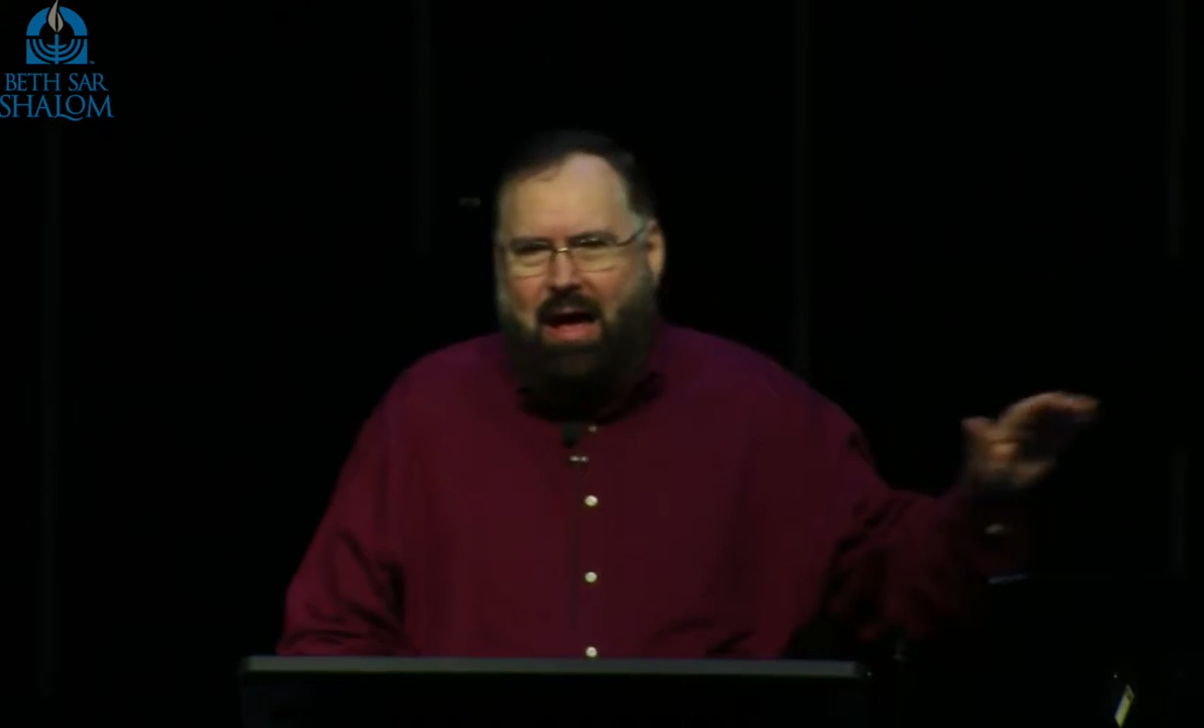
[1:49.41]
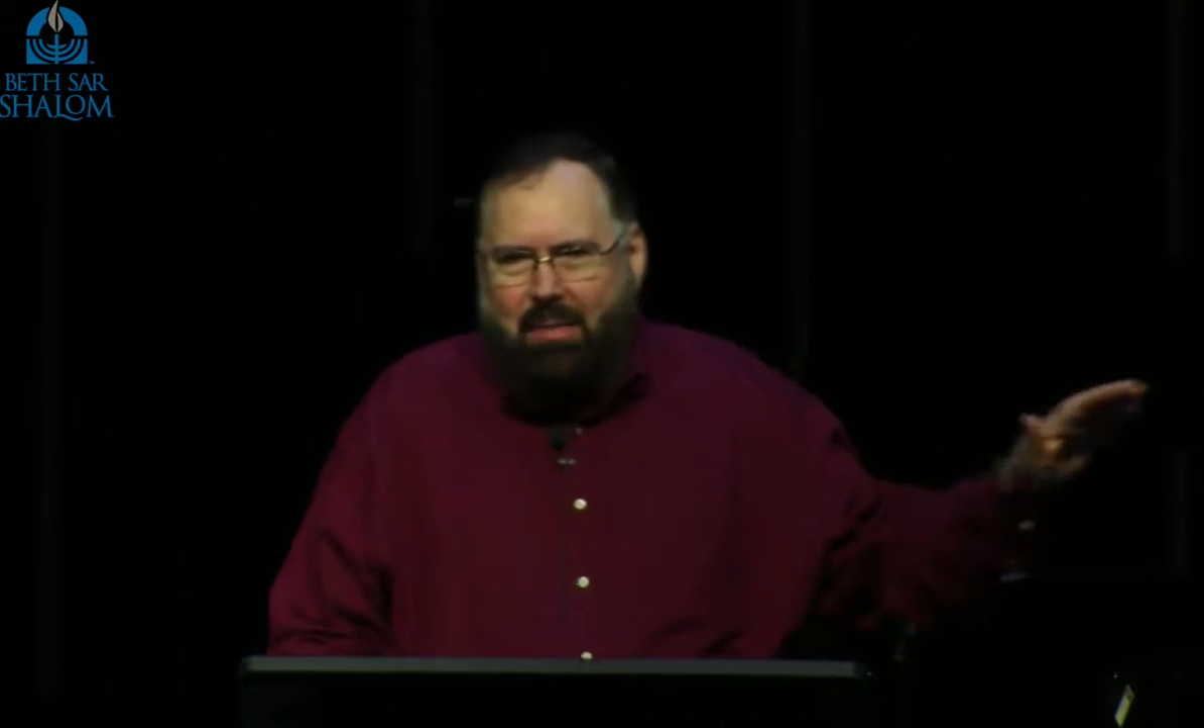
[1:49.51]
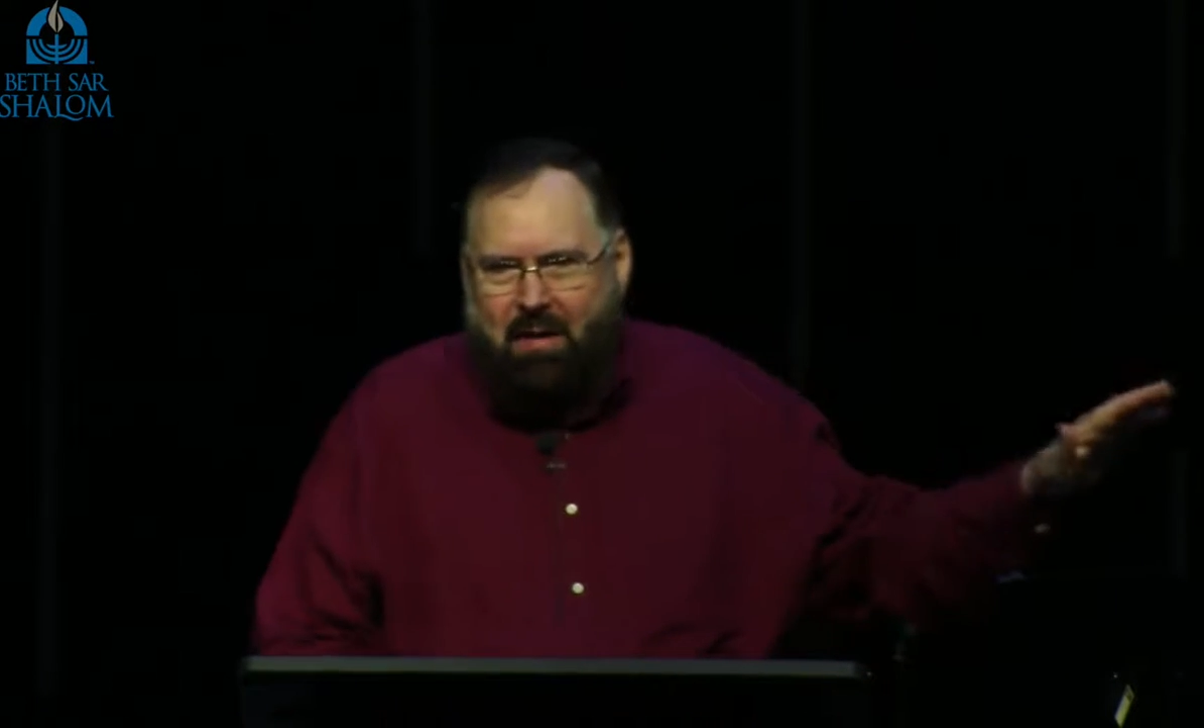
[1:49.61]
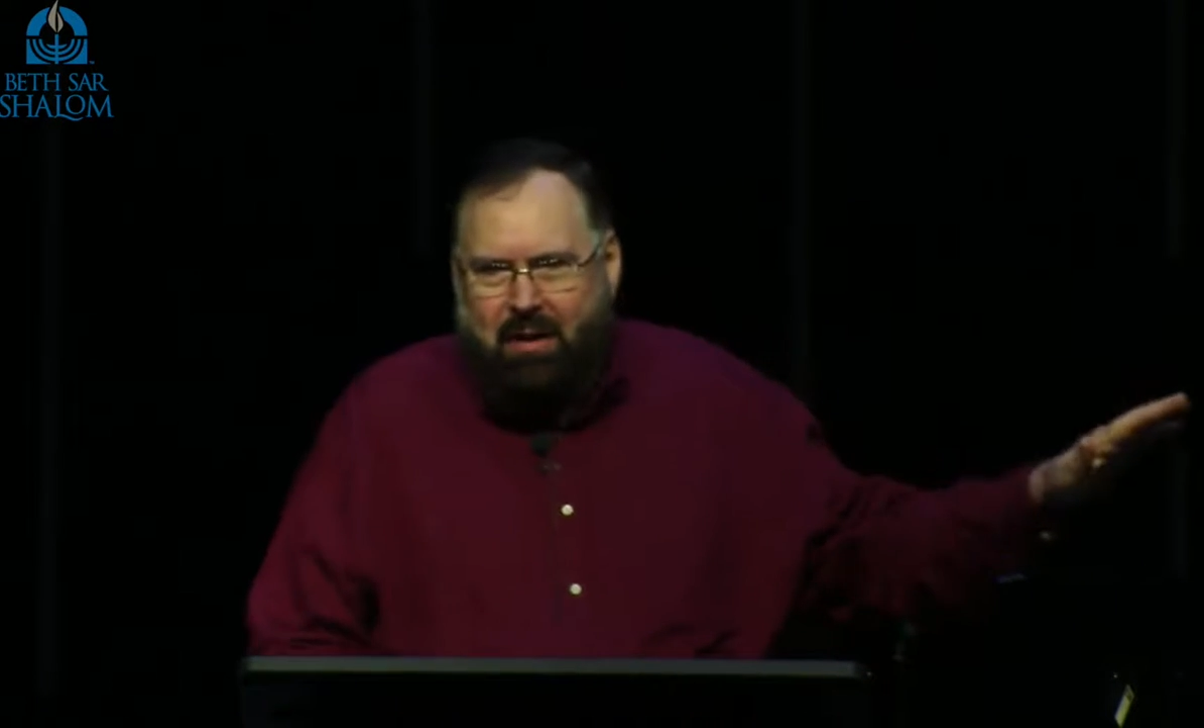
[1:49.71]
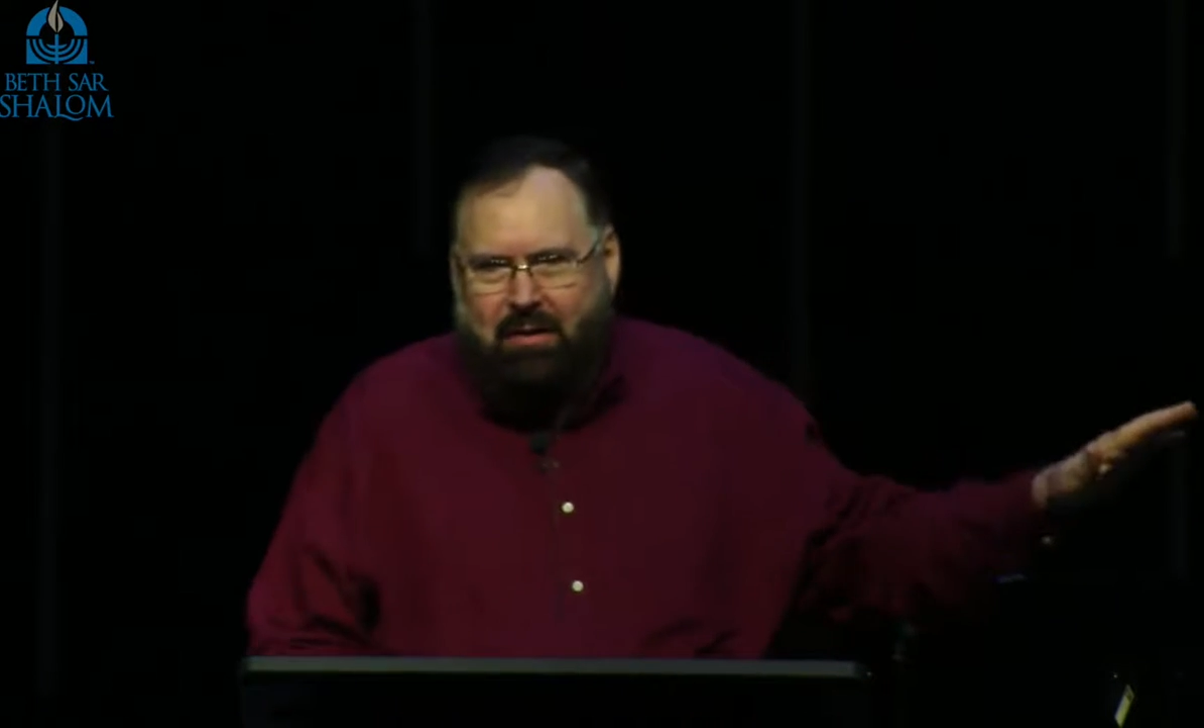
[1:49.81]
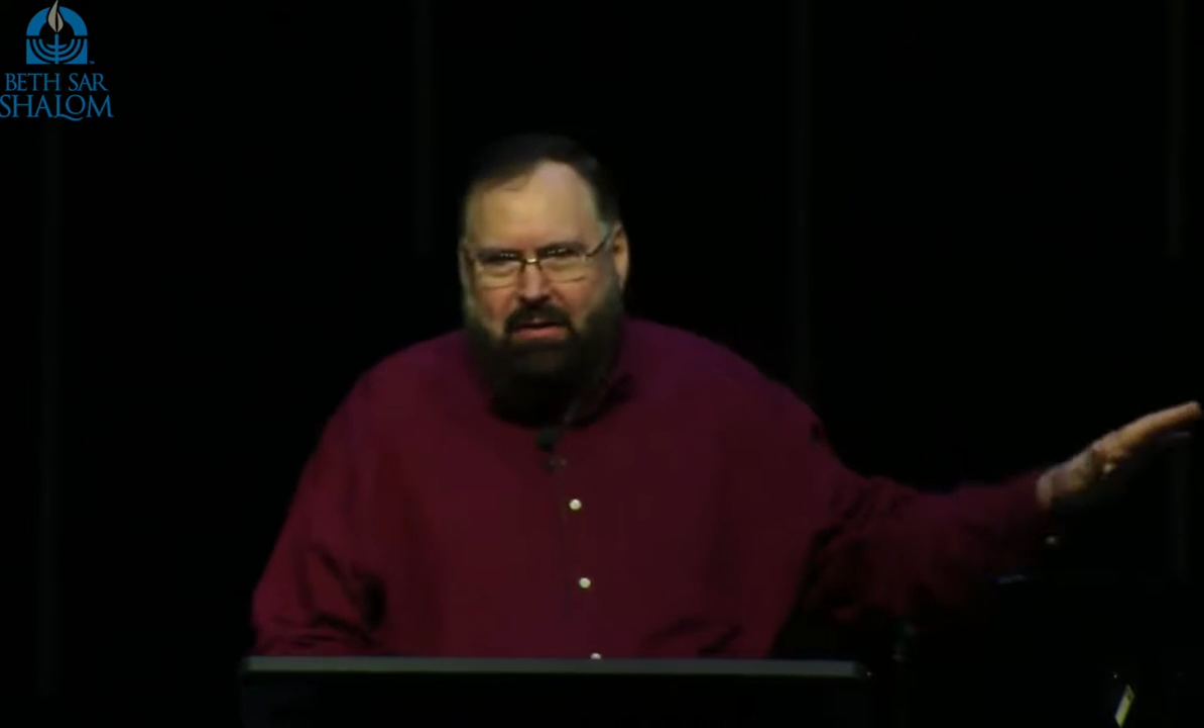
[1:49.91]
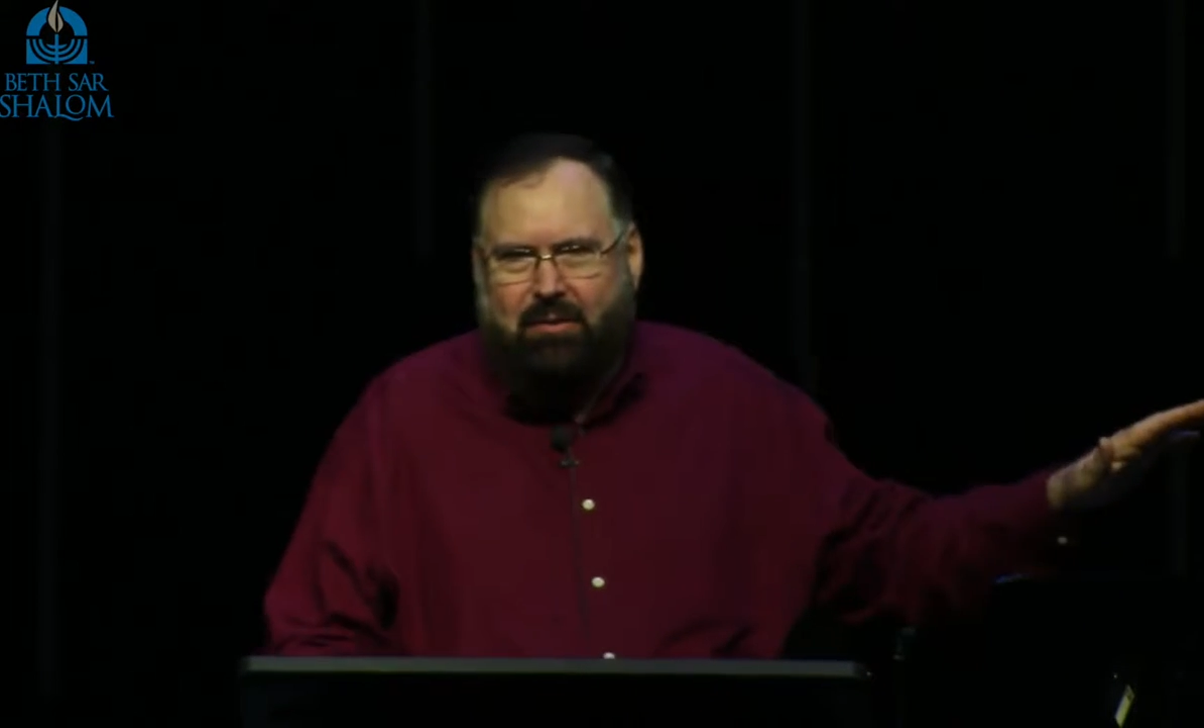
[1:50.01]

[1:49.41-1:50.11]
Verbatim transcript: I'm not going to